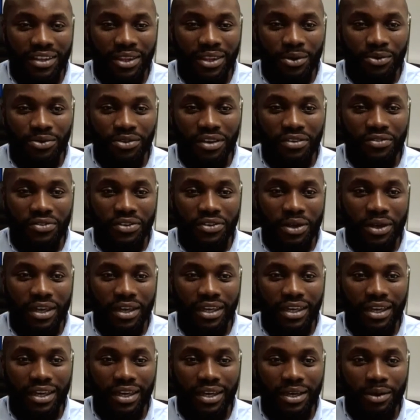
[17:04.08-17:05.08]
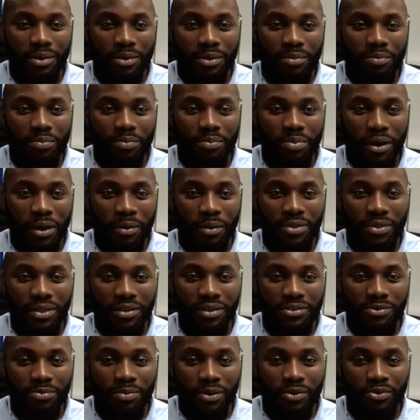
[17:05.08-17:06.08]
There was even a pub
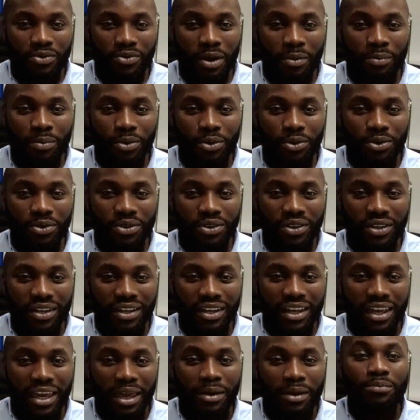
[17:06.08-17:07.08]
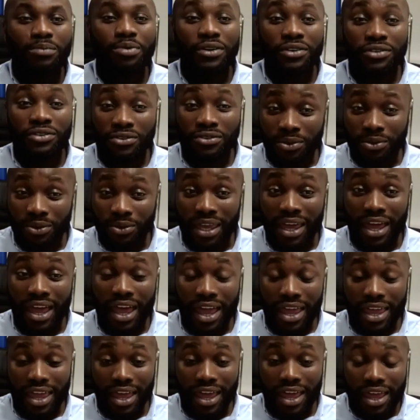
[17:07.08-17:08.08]
that's been rumbled in Bristol.
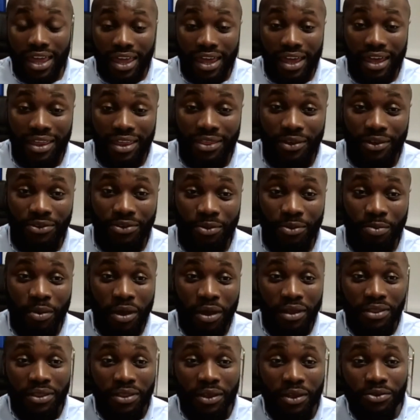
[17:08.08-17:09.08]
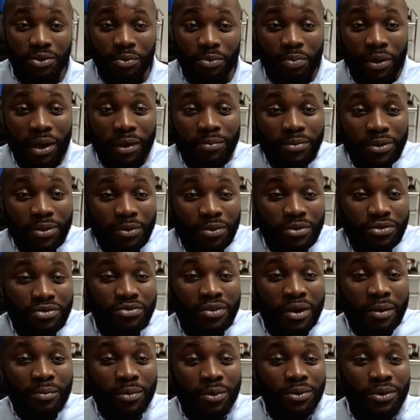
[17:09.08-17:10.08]
Yeah. There was a pub that was
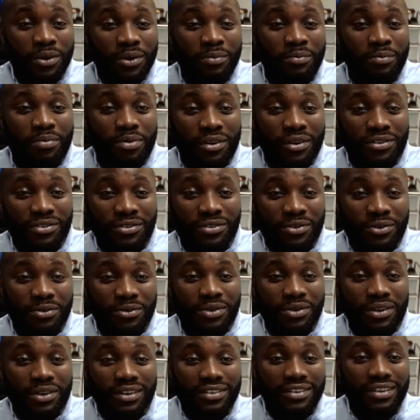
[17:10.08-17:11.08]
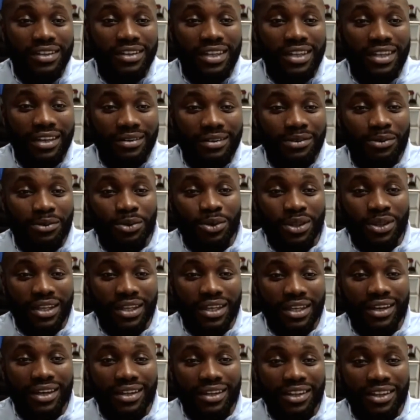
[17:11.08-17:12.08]
rumbled in Bristol recently called
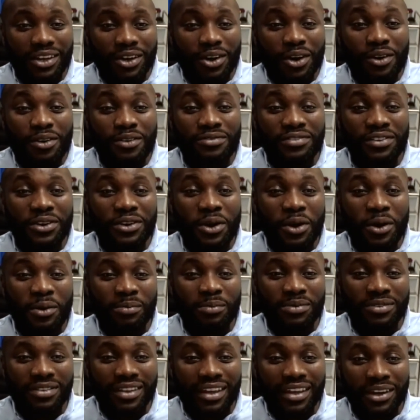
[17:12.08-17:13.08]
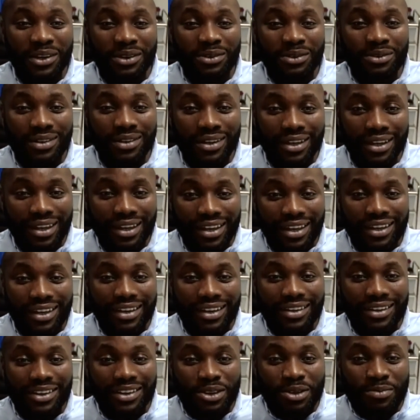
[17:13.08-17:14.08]
the COVID Arms. They called it.
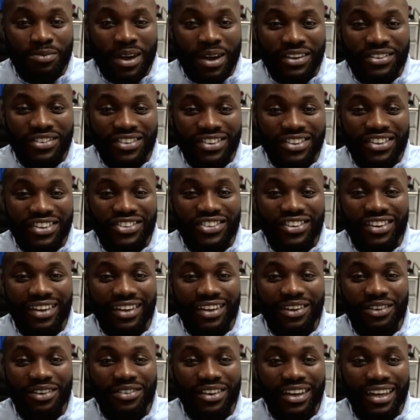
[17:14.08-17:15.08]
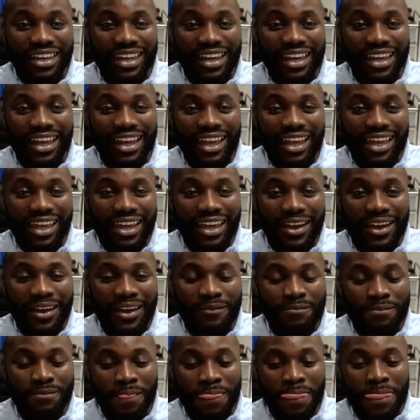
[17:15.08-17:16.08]
Can you imagine the cheek of it?
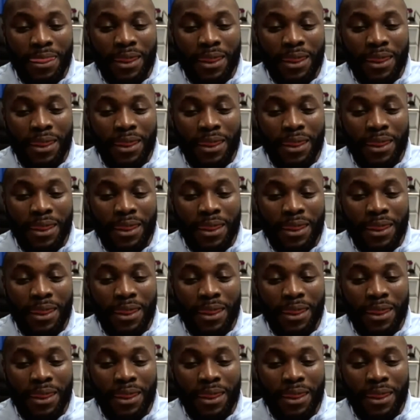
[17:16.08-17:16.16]
Yeah.